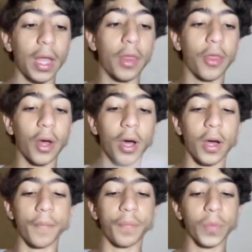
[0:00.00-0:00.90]

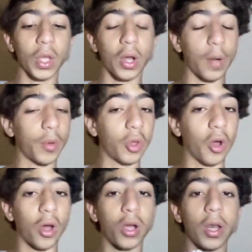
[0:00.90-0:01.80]
the
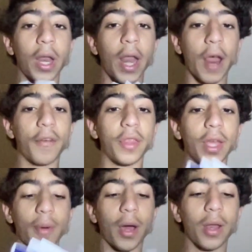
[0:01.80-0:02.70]
Ramadan and everything
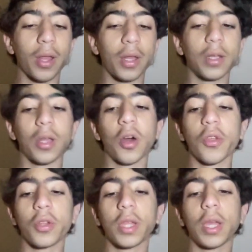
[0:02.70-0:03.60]
about it. And the
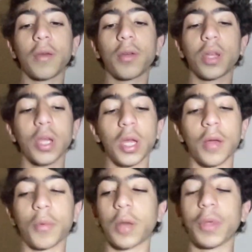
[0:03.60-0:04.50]
other day I'm
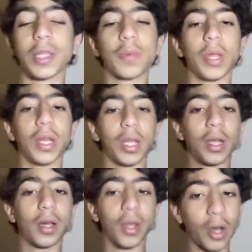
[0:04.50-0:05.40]
gonna be explaining
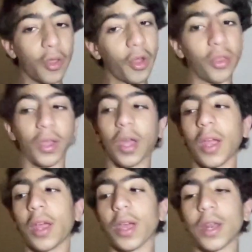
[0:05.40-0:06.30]
another
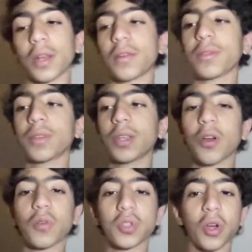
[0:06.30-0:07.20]
thing, and it
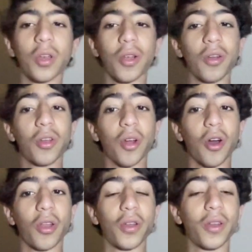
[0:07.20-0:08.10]
goes on and on and
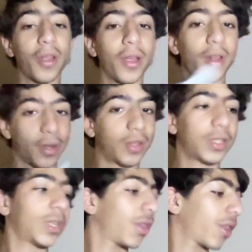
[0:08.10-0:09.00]
on
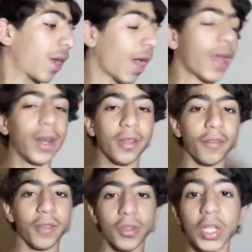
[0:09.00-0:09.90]
until the end of
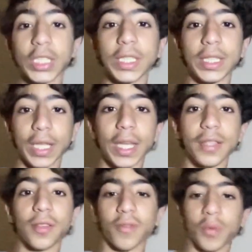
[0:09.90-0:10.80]
the 30 days
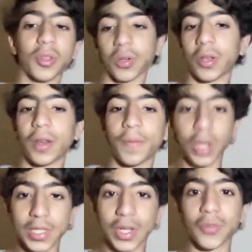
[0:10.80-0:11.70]
of Ramadan.
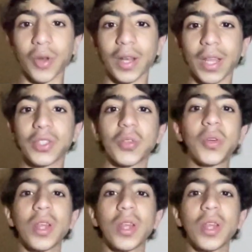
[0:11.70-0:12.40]
Let's get right into